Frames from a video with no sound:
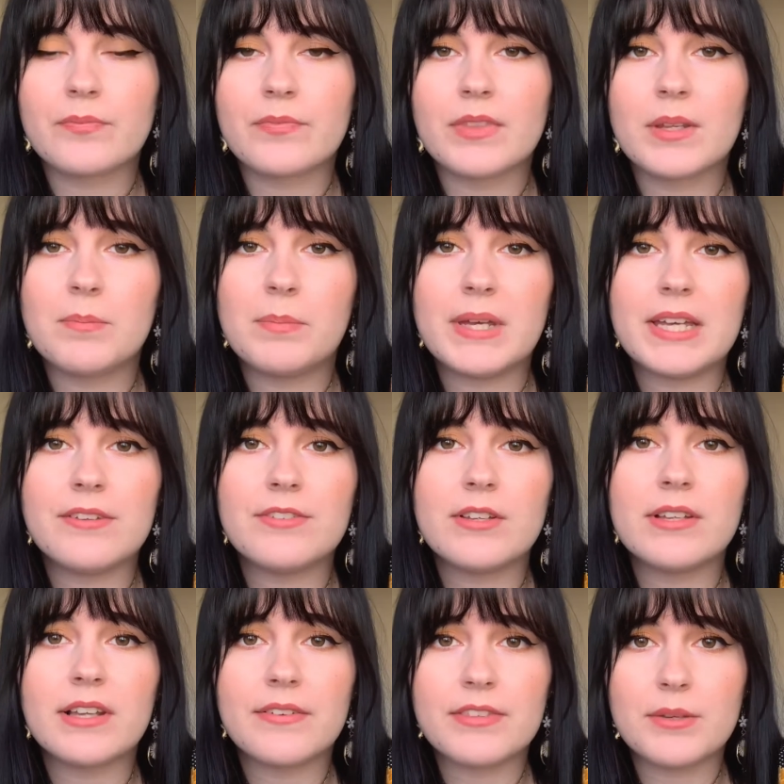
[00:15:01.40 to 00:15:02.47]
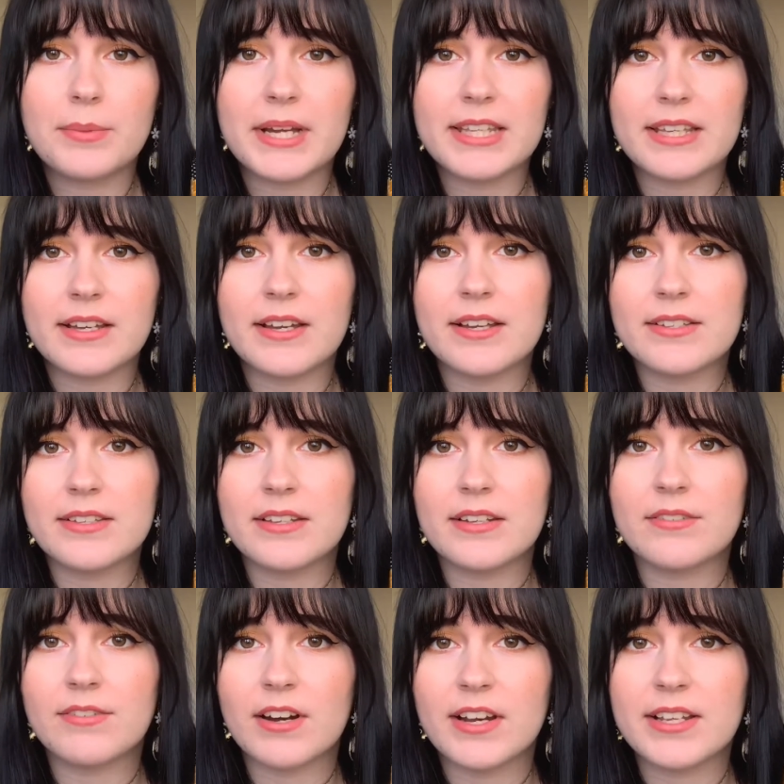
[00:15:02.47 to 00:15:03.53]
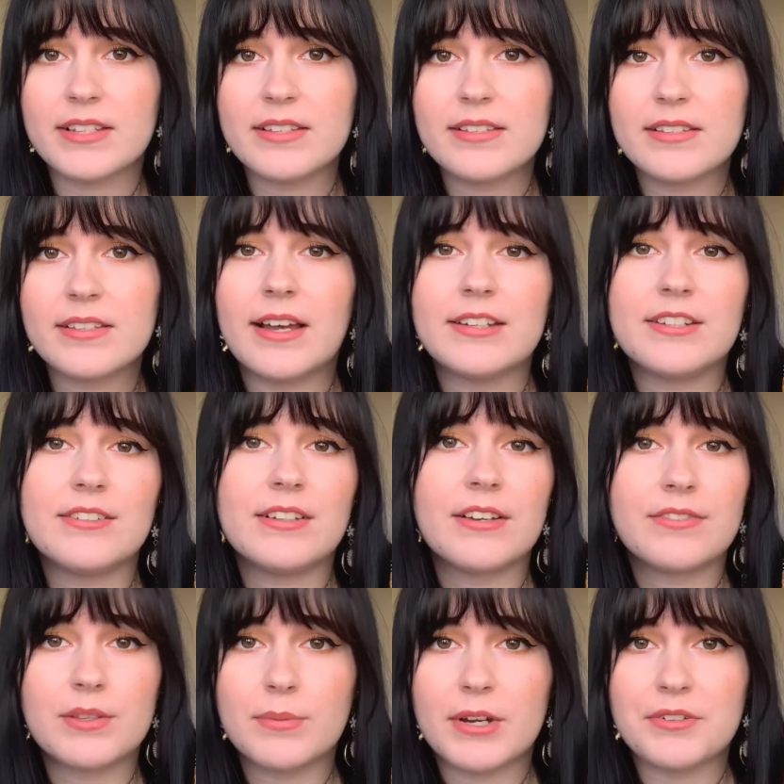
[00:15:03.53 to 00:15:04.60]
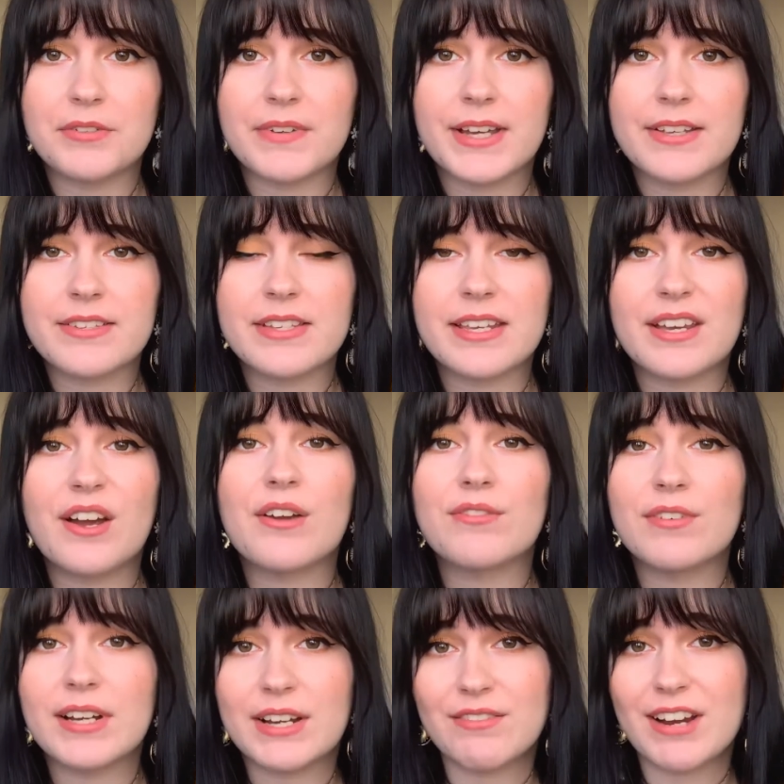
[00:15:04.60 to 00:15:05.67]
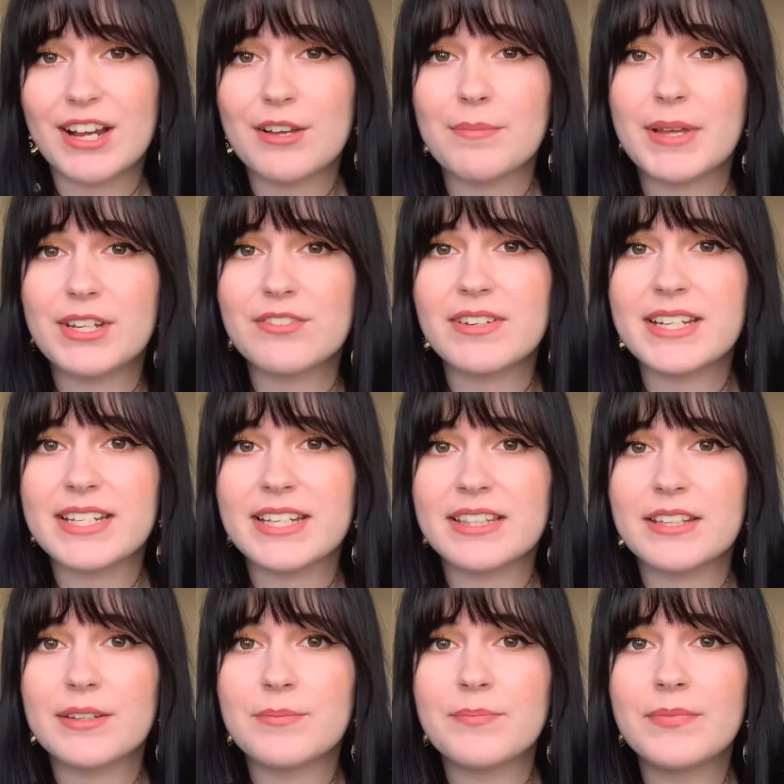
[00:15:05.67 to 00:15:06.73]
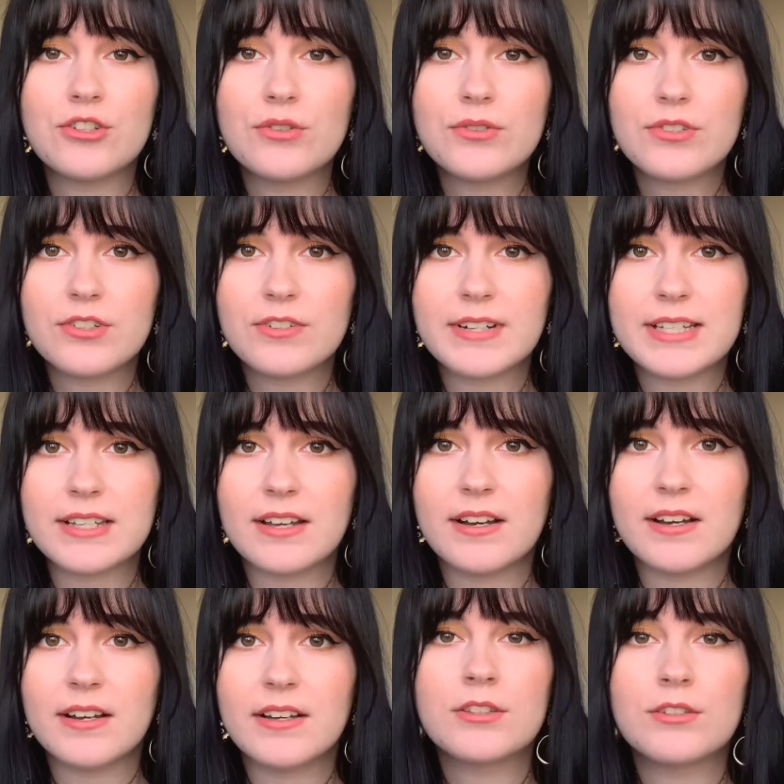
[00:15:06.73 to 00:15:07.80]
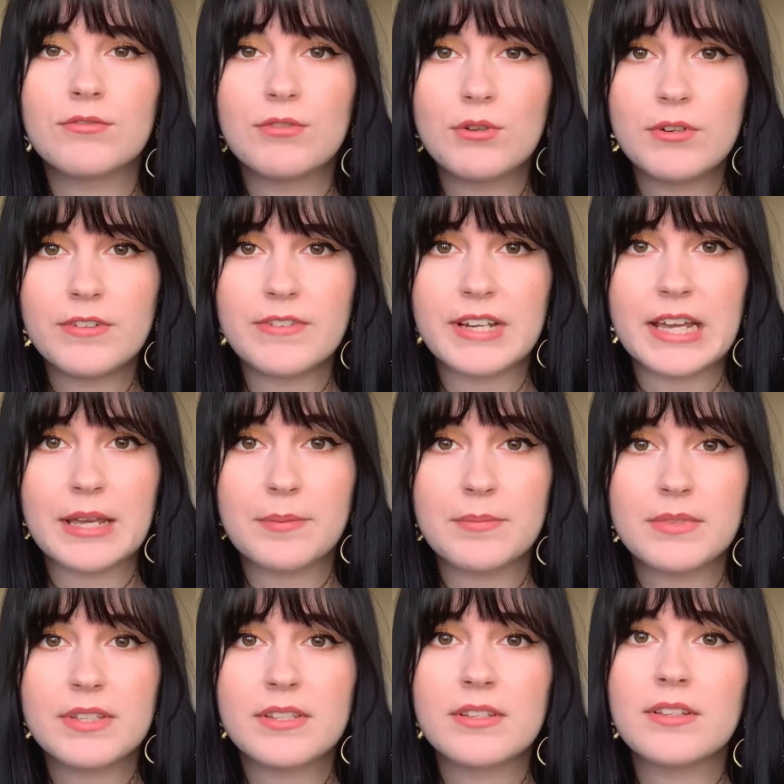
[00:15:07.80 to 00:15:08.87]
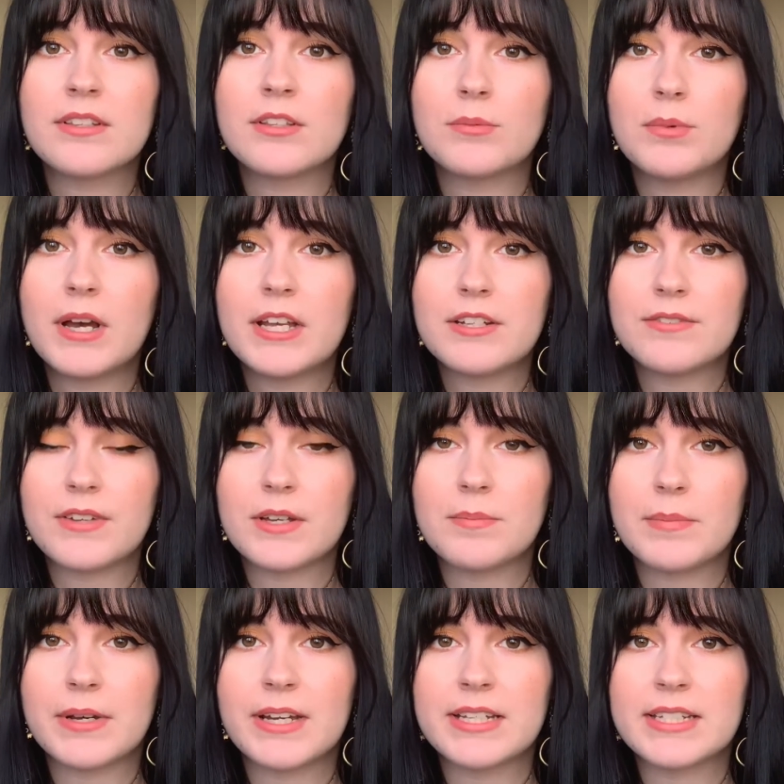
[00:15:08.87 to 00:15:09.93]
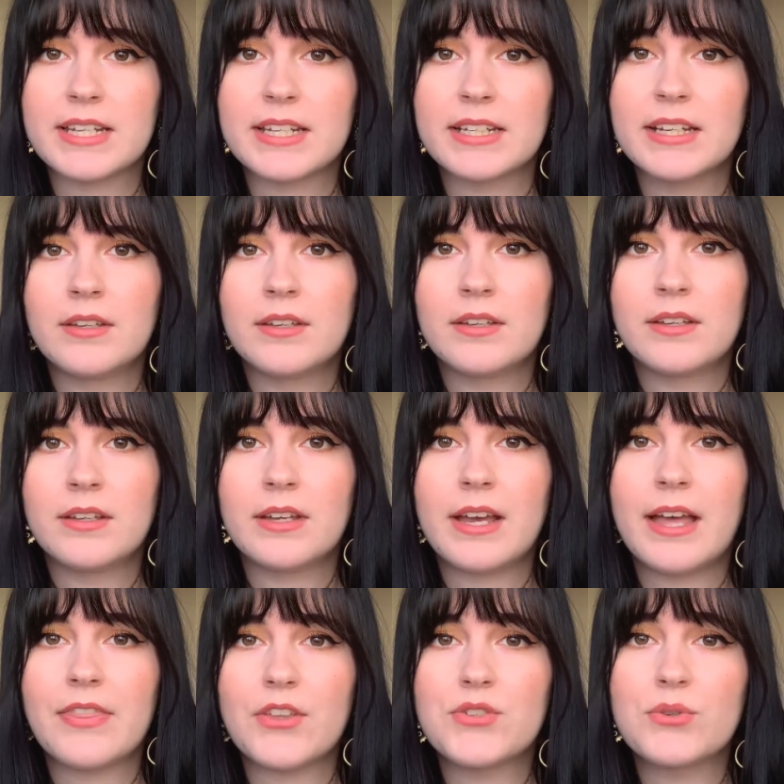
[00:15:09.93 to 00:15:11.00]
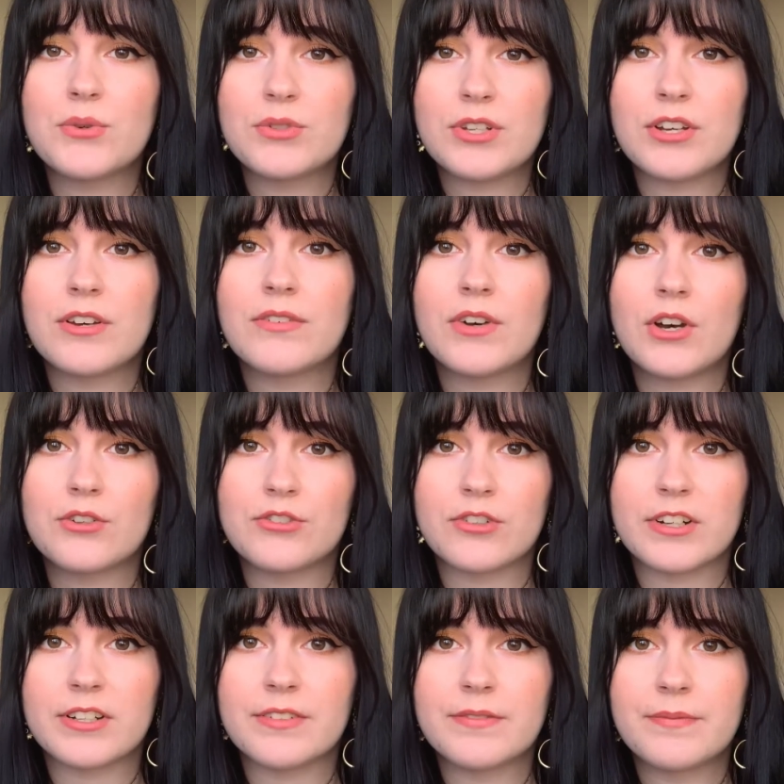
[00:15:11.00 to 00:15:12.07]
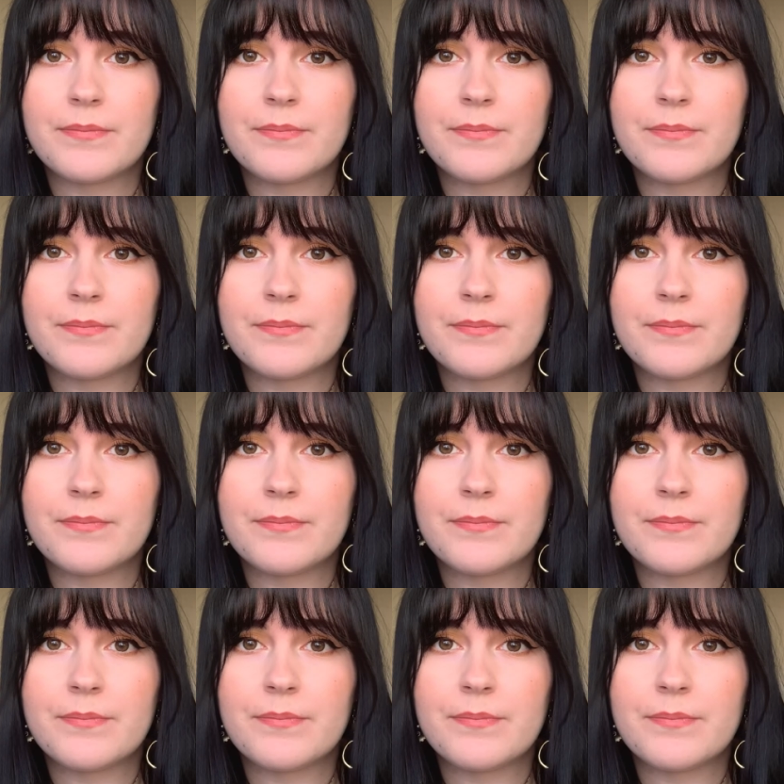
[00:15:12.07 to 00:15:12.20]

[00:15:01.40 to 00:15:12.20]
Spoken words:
But if you love the way that Ursula writes and you love the world of Earthsea, I really recommend reading them. Short stories are The Rule of Names, The Word of Unbinding, and The Daughter of Odrin.